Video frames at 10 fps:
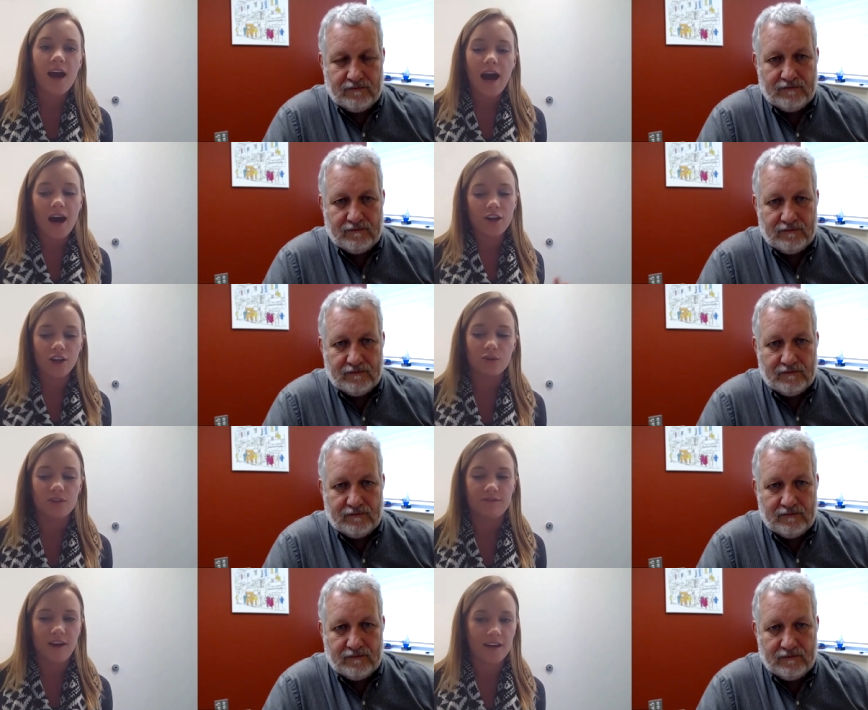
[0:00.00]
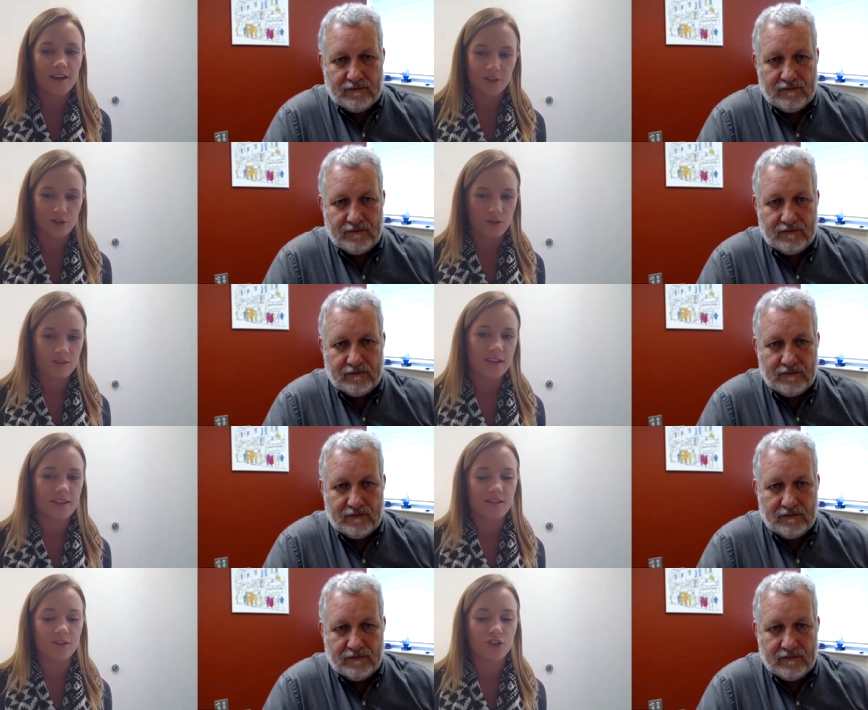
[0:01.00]
Speaker 1: How do you define digital
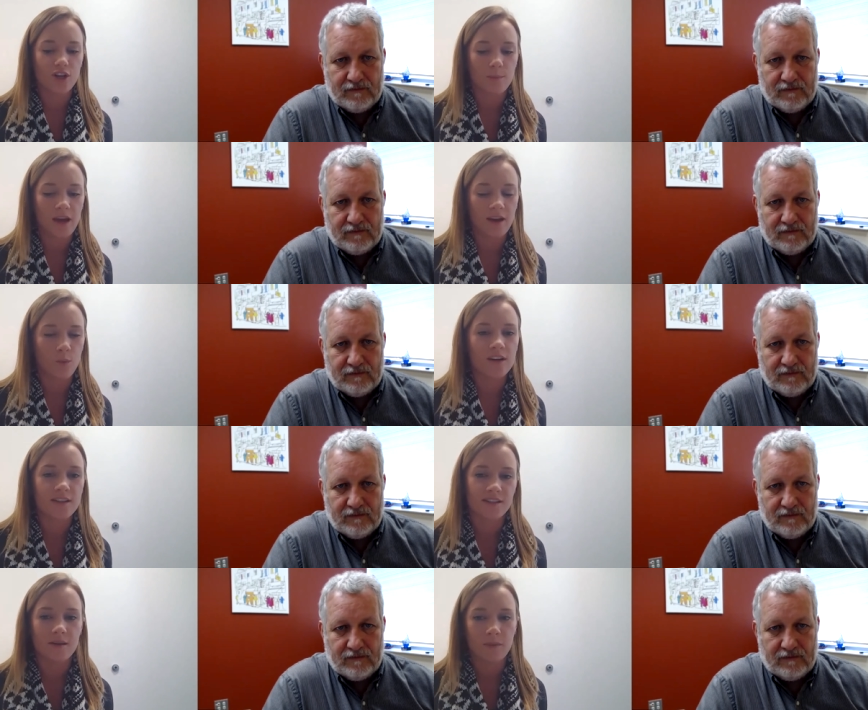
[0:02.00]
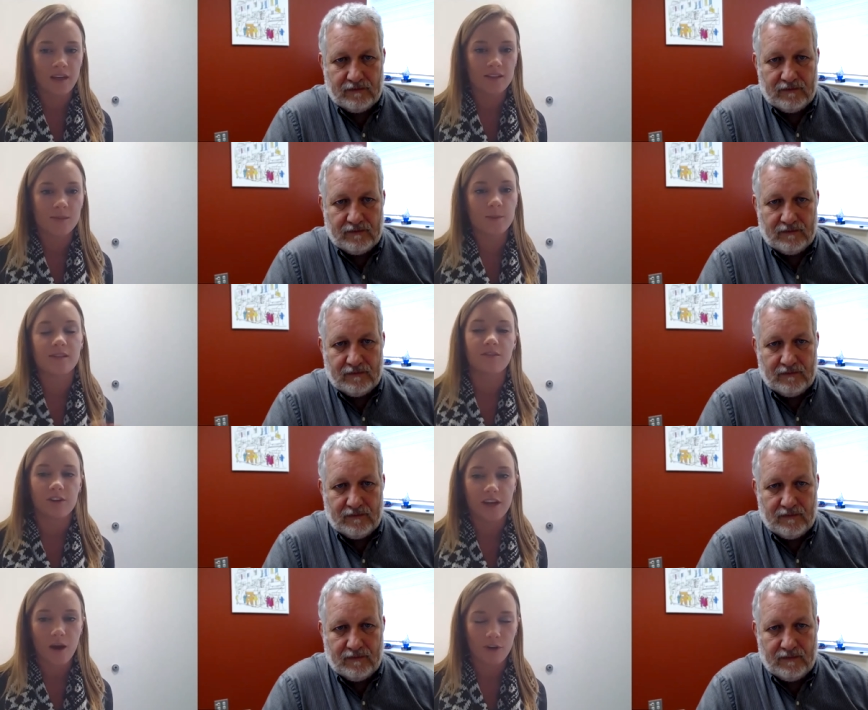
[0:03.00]
citizenship and what does it mean
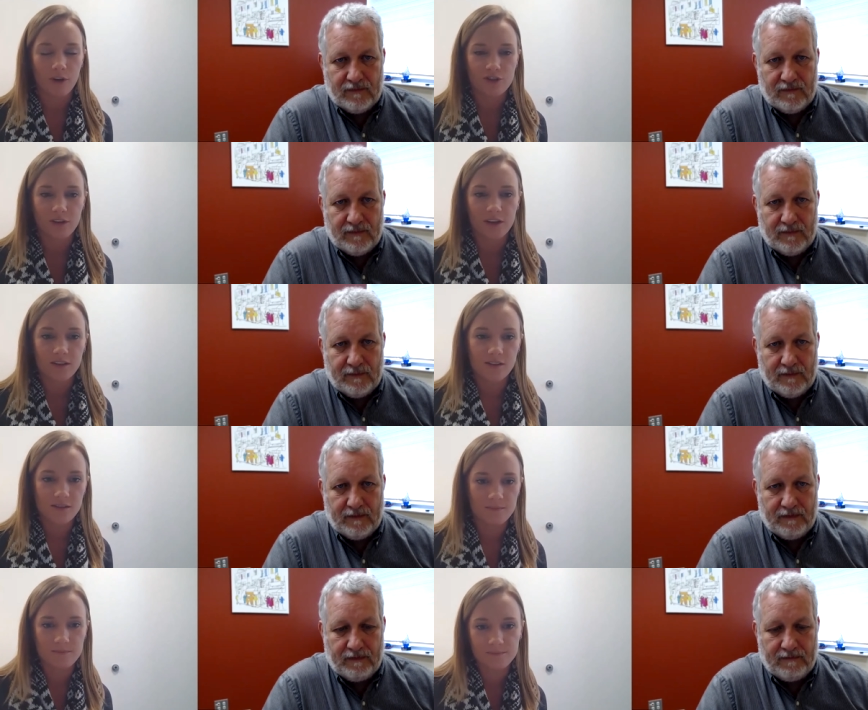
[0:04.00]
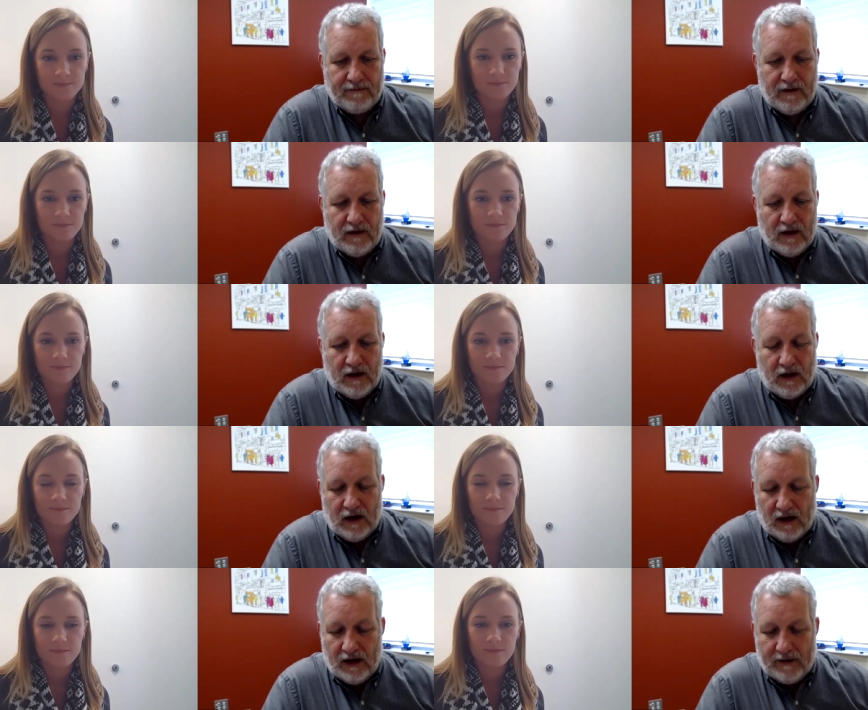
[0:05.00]
specifically at Richland?
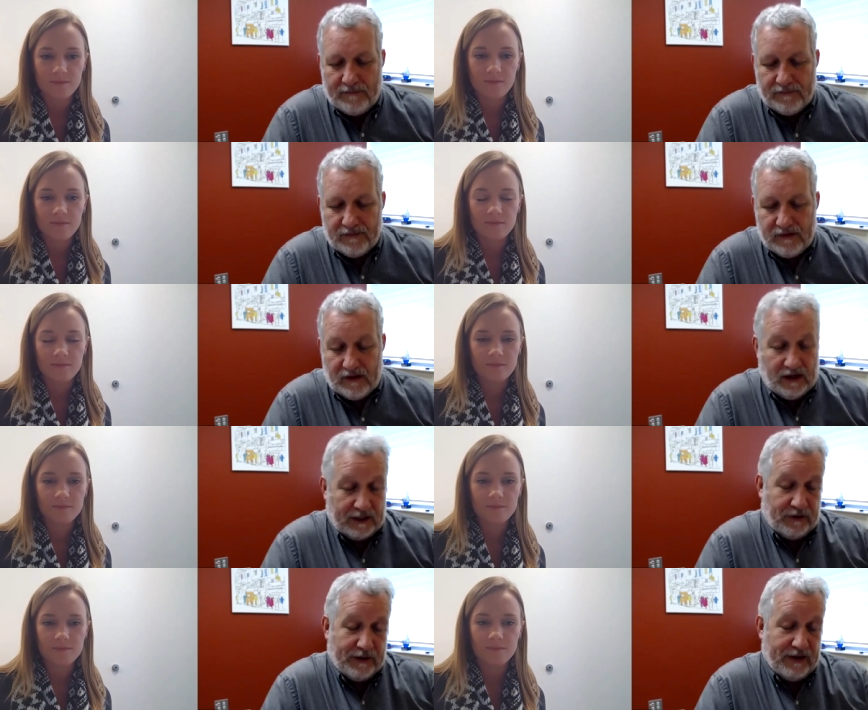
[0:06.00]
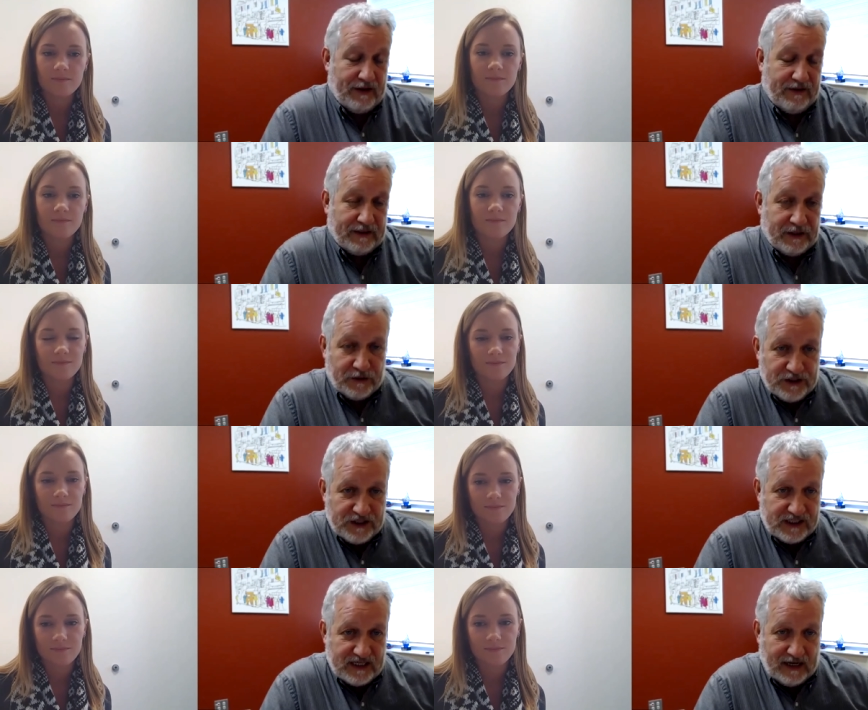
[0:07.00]
Speaker 2: Um, yeah, I agree with everything that you just
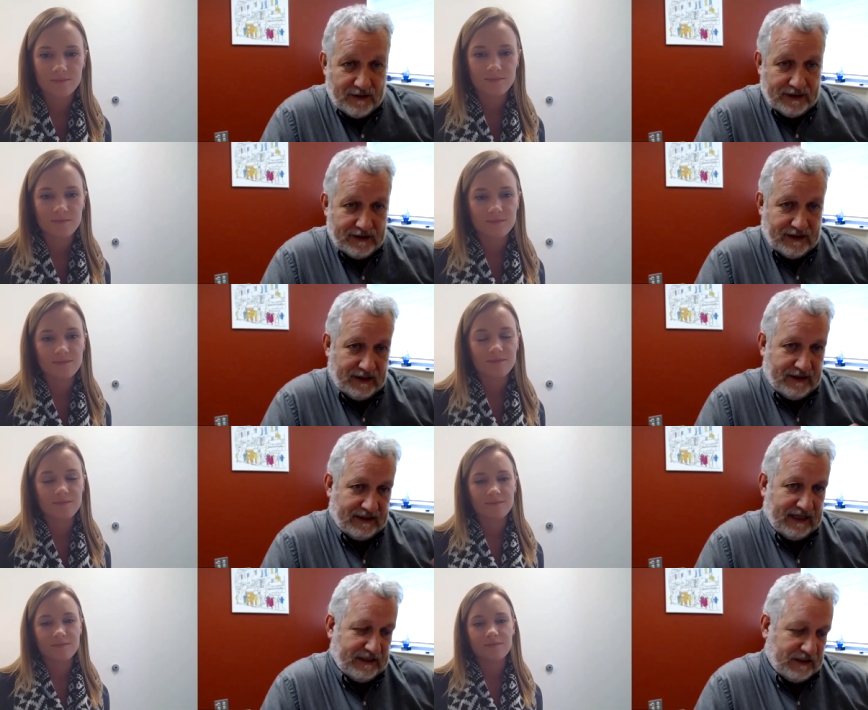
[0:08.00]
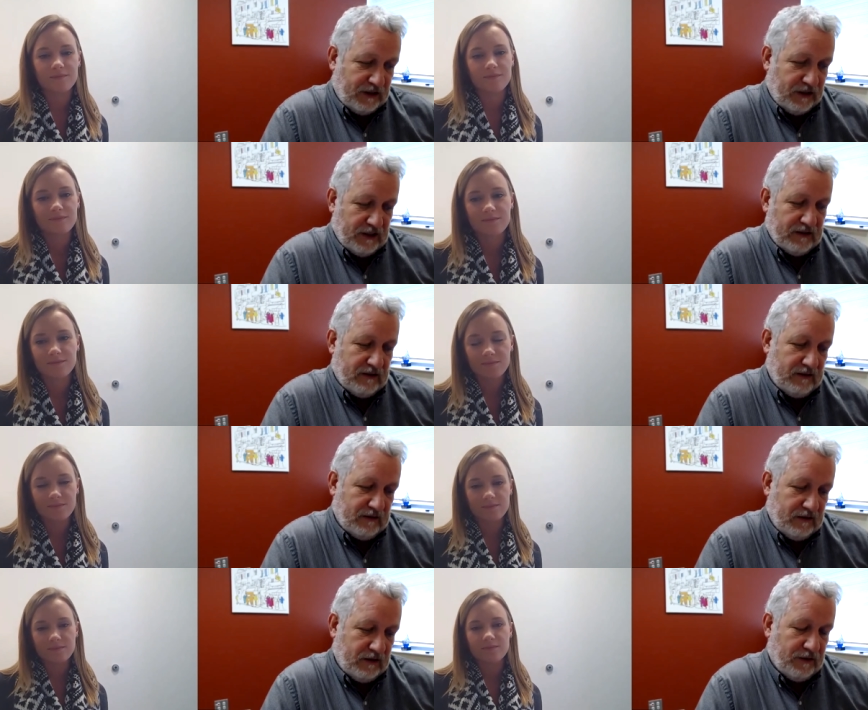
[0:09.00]
said. I mean, I think that's a good
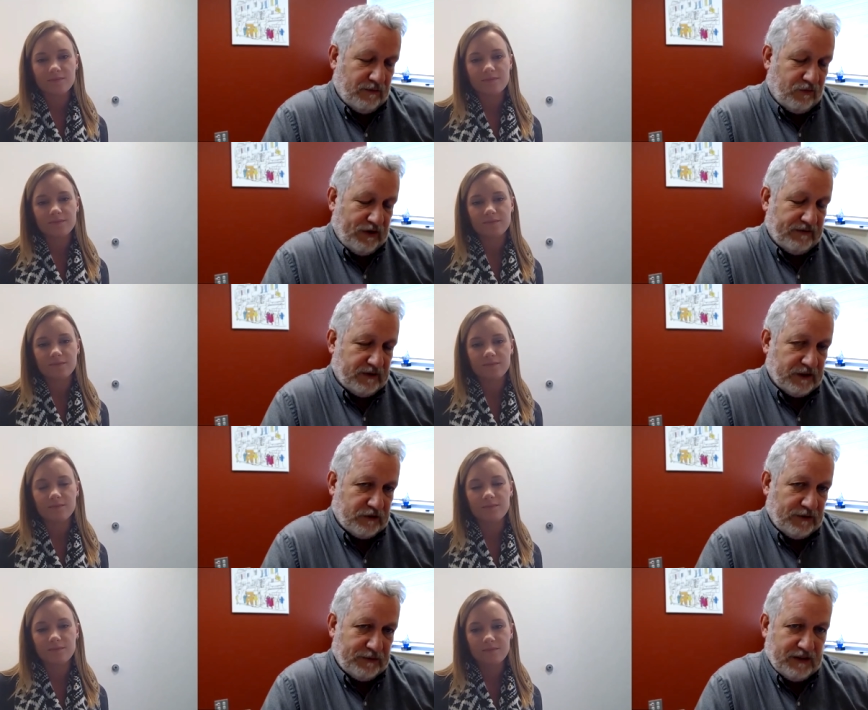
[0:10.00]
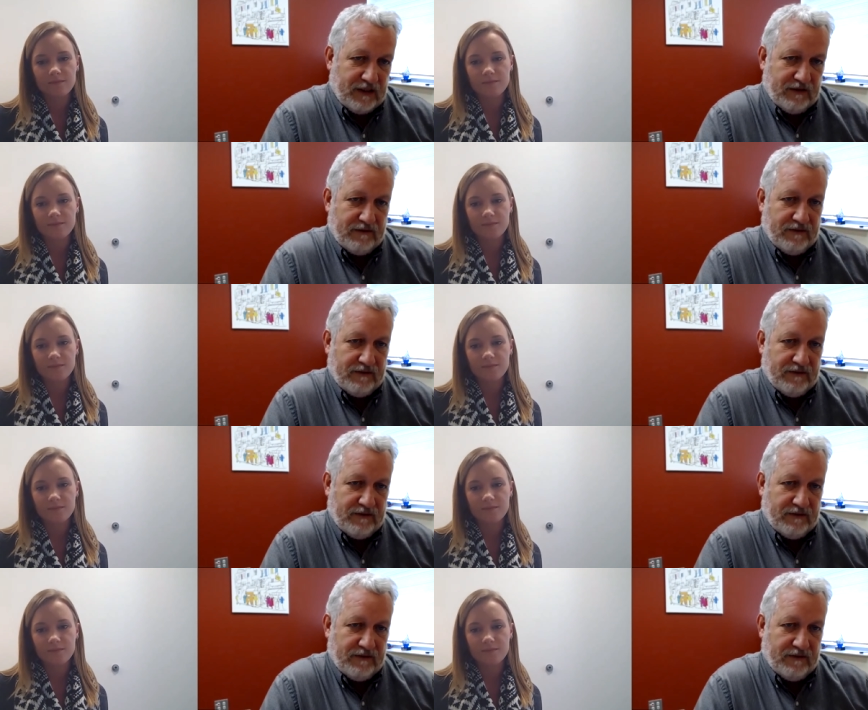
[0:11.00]
good brief description of